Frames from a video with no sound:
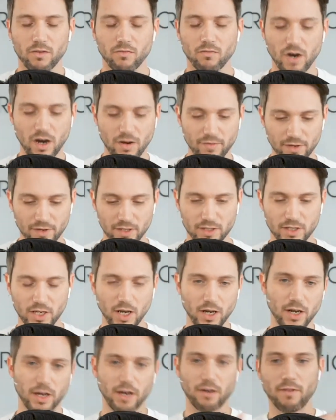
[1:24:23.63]
rather than
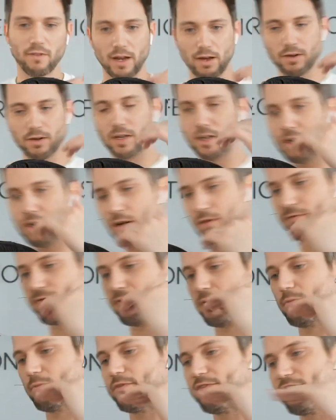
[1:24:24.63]
turning it around and going
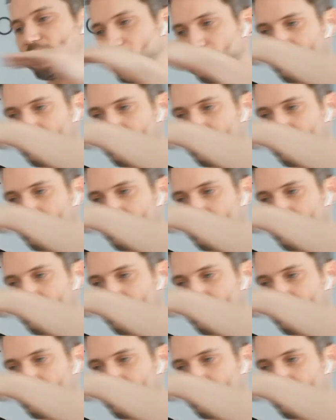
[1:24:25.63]
from front